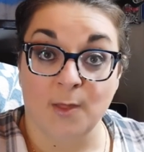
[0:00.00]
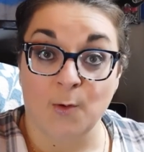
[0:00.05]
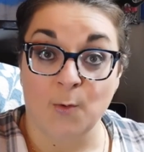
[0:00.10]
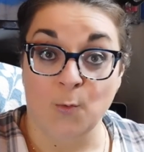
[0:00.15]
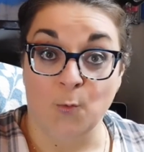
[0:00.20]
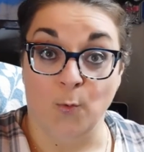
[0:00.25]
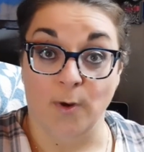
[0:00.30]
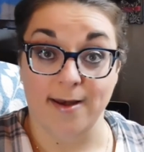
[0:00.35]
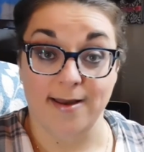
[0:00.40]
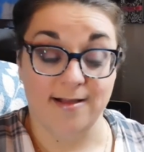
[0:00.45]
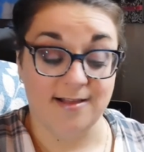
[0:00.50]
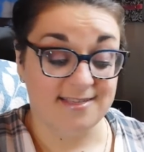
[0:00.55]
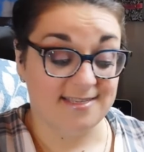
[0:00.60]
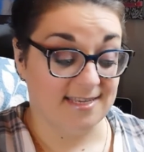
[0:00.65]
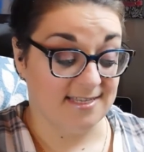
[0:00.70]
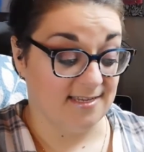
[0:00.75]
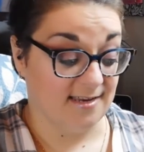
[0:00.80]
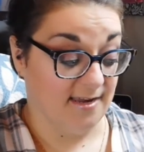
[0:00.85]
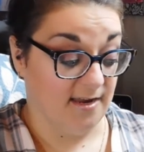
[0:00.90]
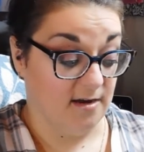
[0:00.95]
What else
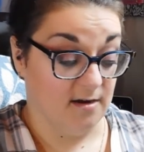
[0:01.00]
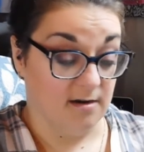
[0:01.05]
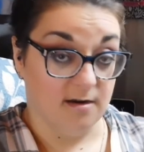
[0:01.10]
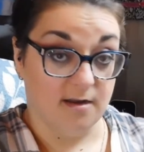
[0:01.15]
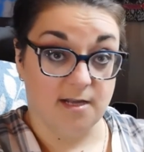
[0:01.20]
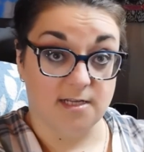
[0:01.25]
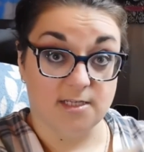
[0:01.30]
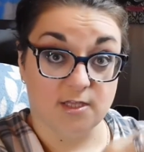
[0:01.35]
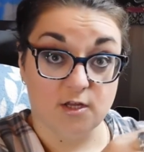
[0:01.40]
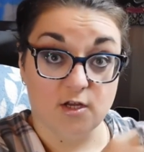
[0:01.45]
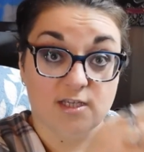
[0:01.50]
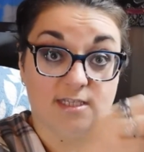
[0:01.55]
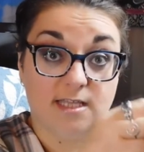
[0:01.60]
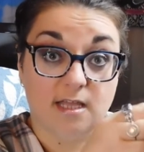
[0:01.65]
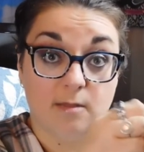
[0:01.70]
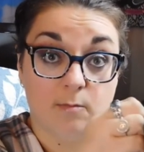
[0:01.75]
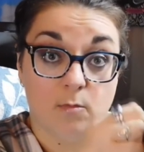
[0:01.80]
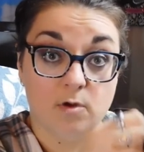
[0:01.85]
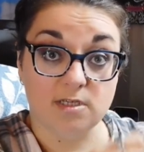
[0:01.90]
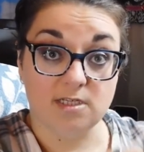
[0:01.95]
is in here? Because there's
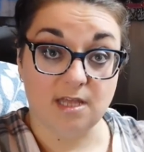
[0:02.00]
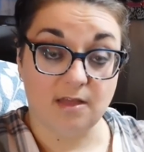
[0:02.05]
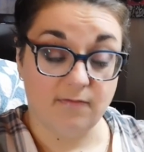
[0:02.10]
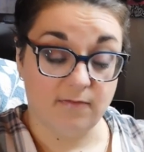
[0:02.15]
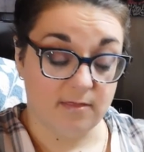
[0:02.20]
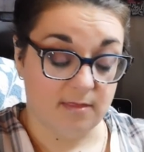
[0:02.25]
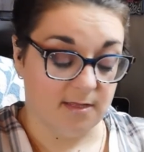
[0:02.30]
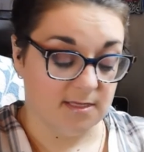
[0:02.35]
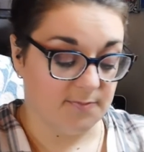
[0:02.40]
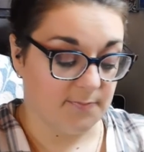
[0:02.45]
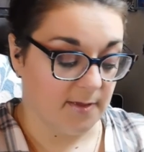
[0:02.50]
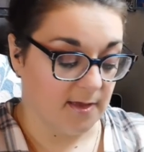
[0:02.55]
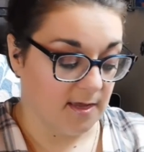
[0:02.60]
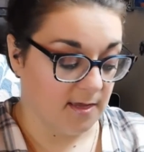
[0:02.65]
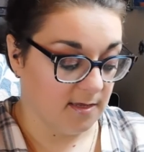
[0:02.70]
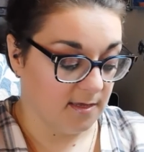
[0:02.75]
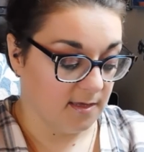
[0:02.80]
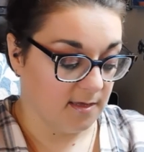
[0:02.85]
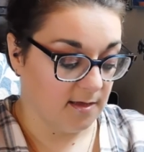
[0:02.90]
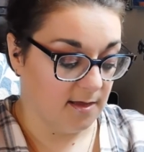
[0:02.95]
still more stuff in this bag.